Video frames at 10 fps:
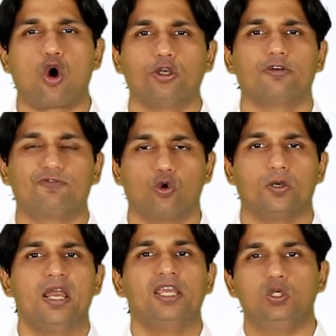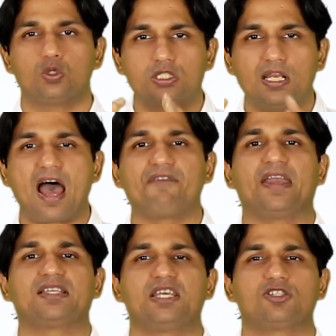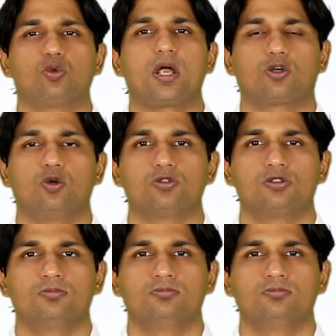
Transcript: on your phone, you still have access to that course.